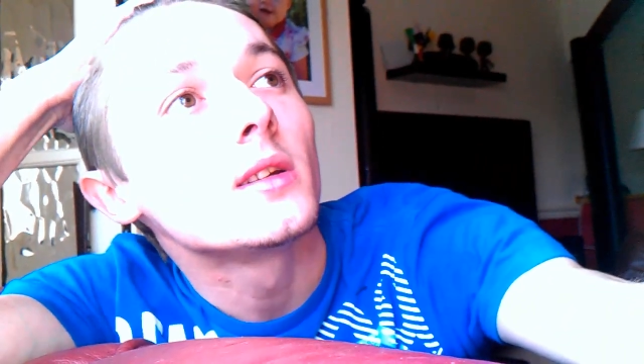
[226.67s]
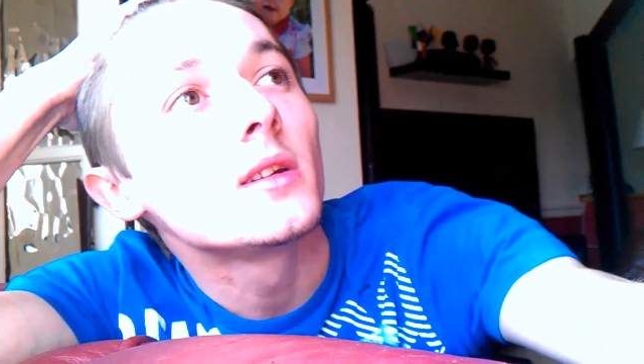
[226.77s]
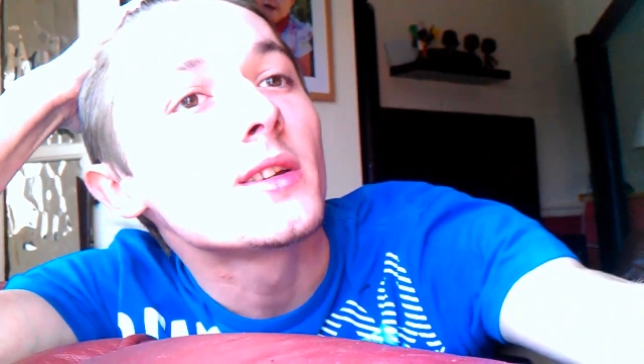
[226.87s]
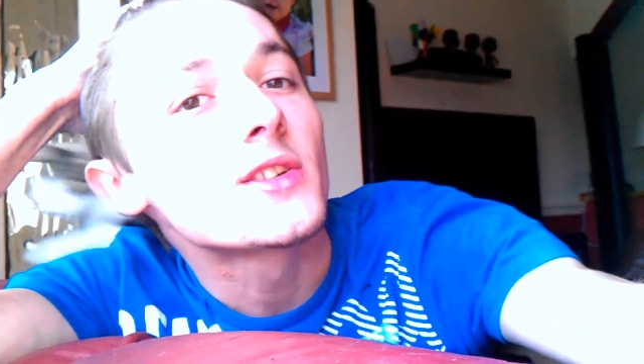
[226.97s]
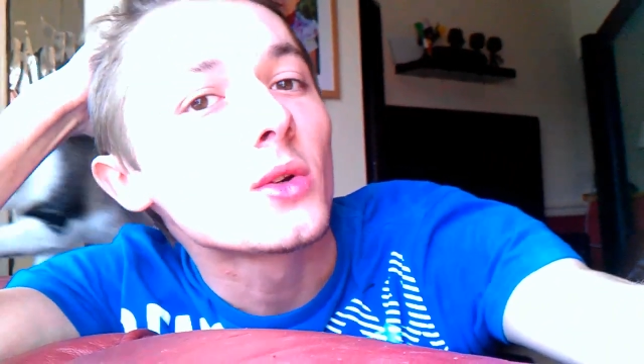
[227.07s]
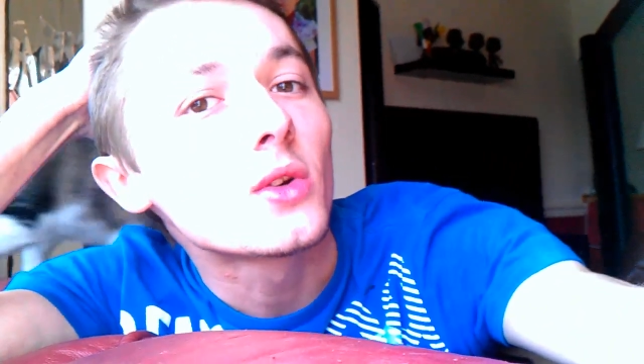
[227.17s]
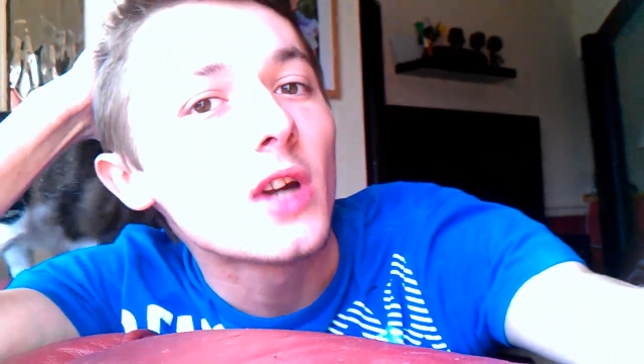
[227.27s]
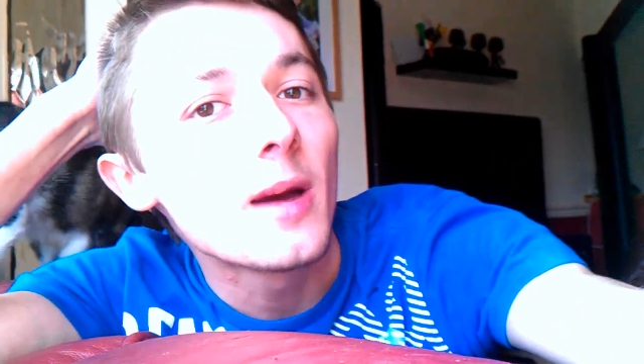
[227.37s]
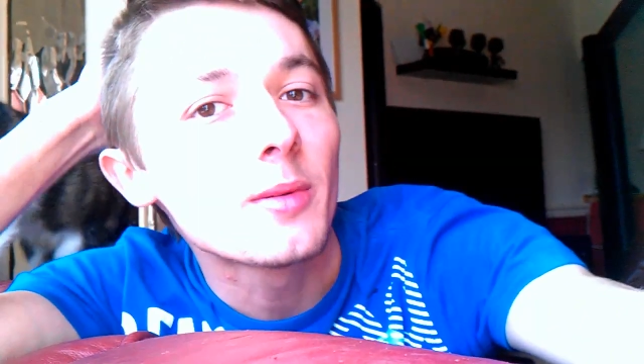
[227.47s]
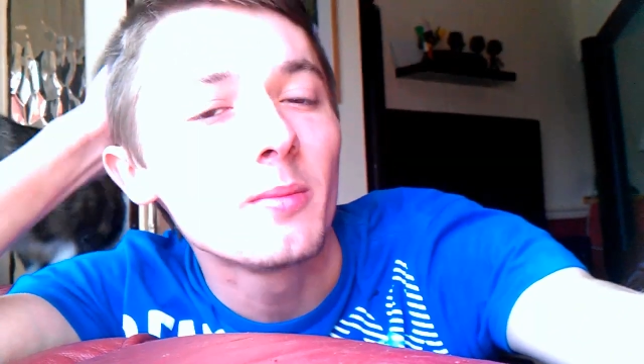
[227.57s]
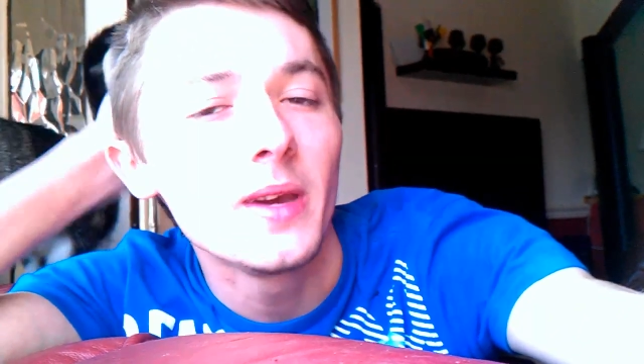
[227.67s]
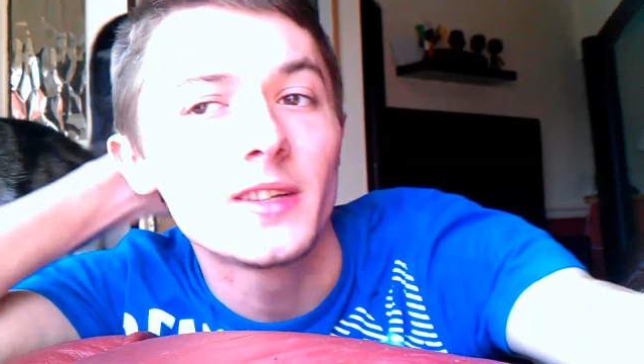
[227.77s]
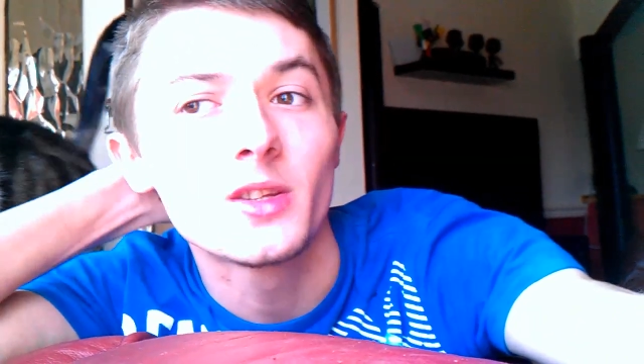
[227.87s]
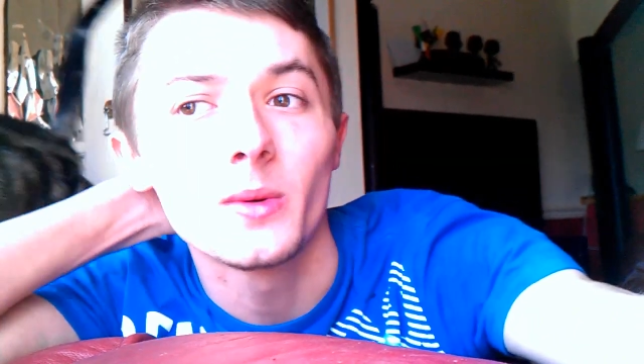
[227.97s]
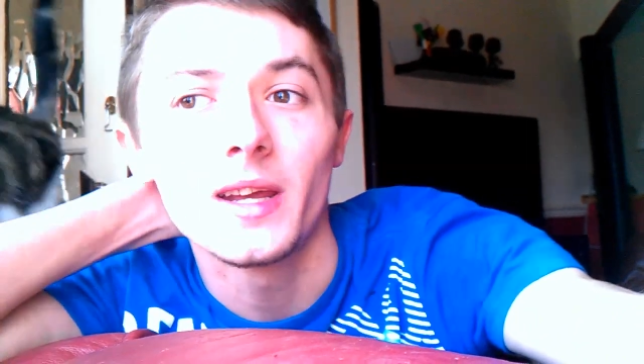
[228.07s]
and it is so crap
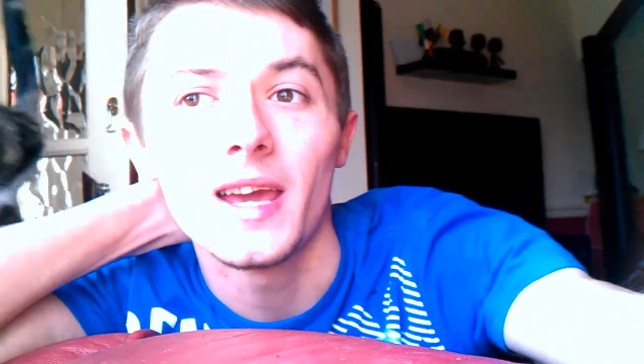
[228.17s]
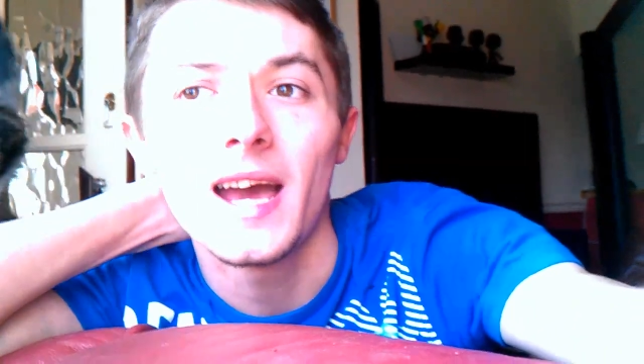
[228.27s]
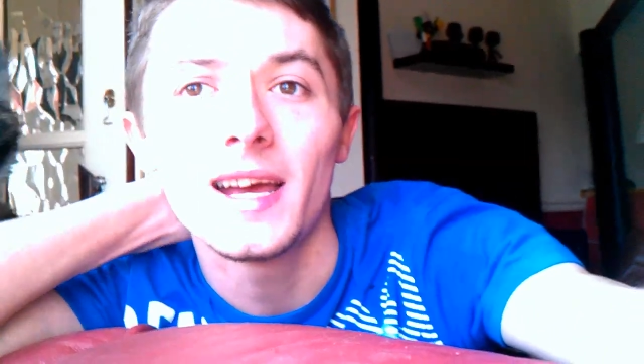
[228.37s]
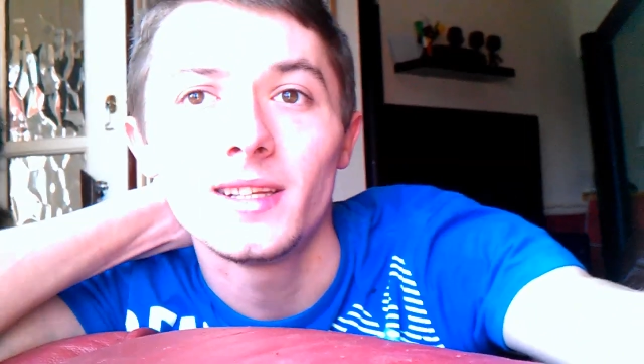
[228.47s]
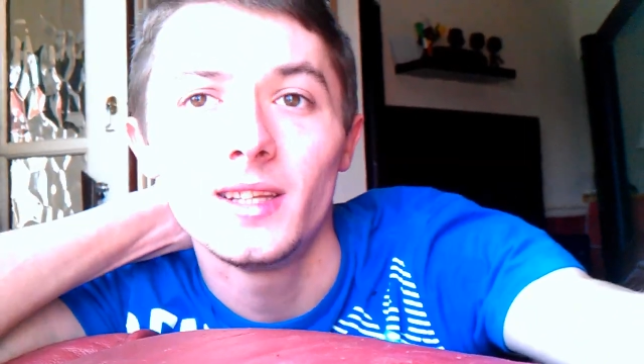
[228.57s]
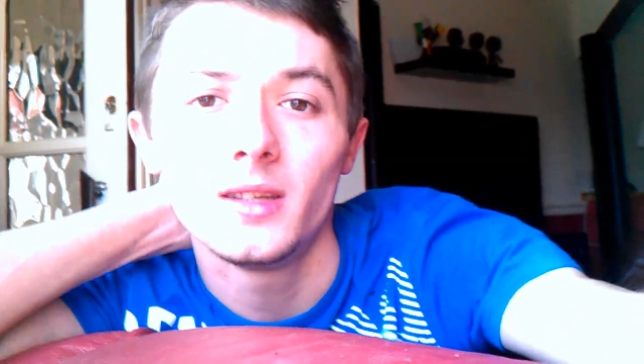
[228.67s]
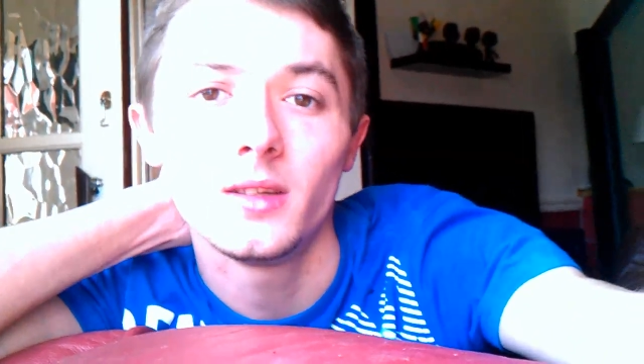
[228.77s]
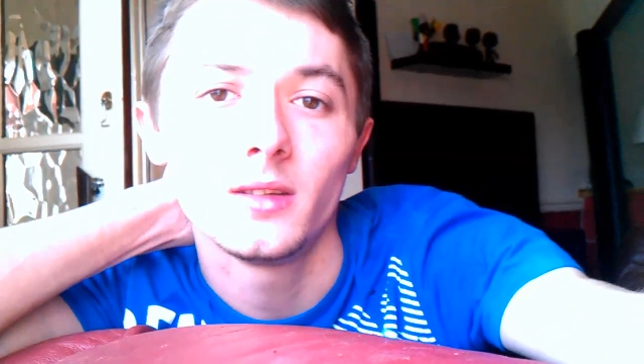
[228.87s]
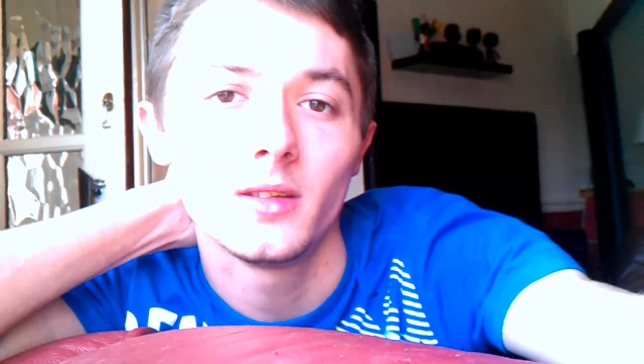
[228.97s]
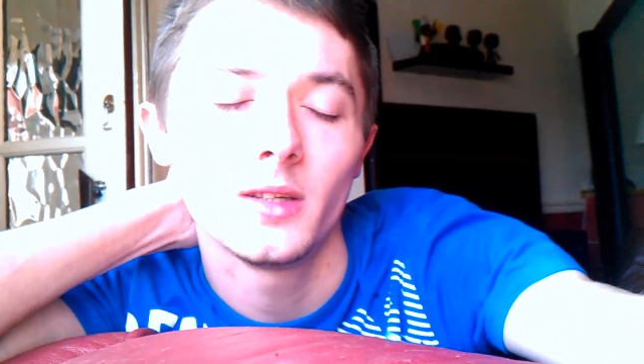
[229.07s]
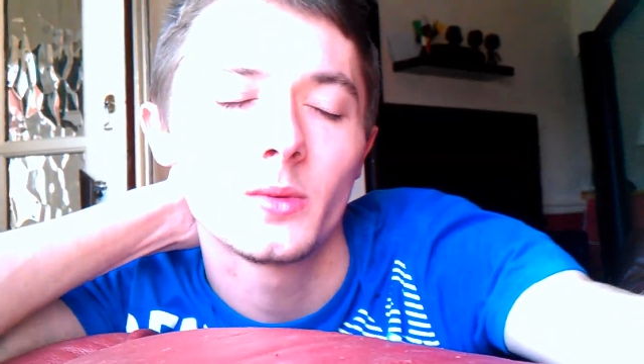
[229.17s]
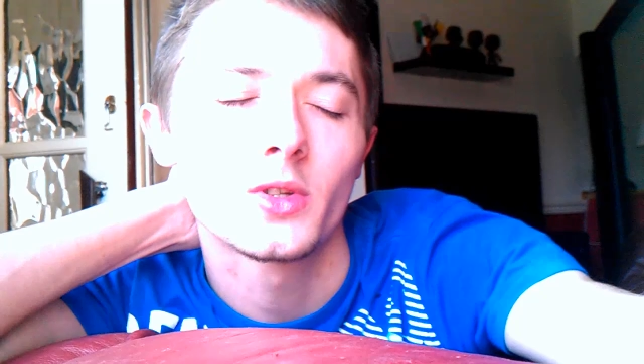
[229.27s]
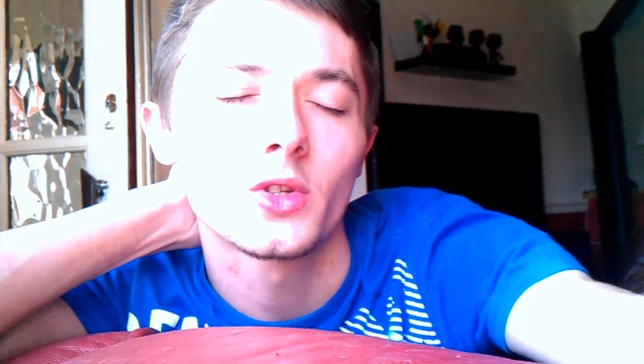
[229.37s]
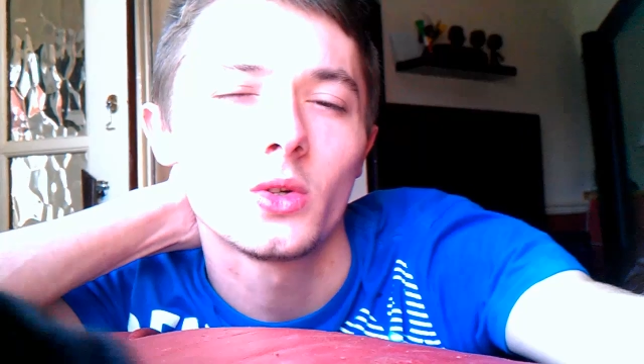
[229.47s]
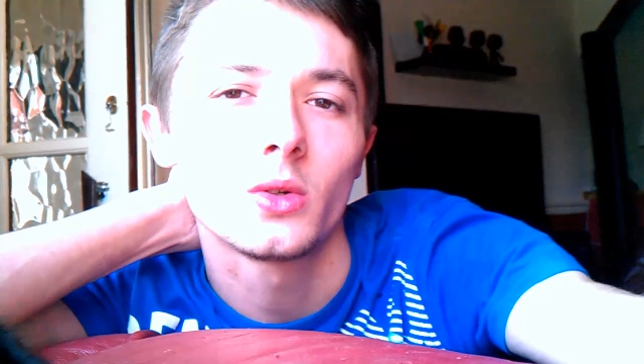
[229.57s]
compared to the one I had. It
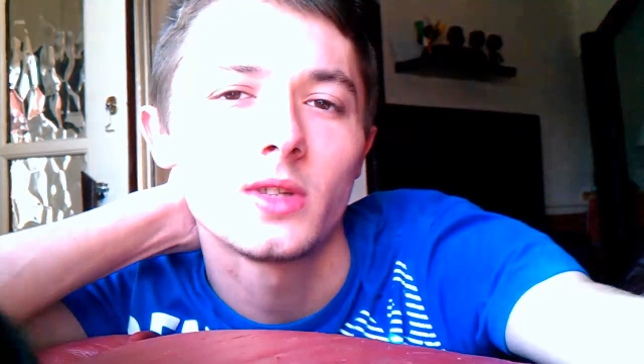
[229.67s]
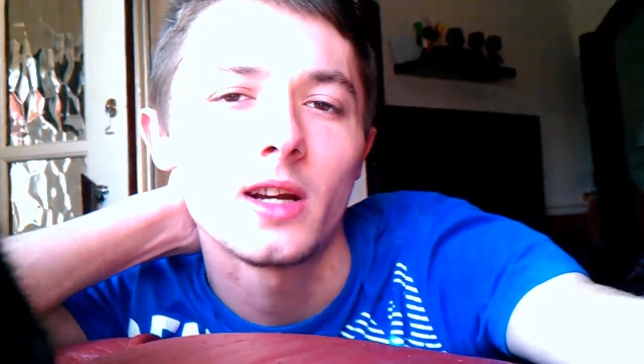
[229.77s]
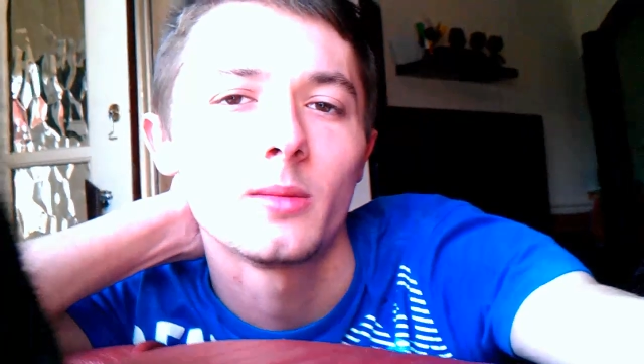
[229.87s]
was so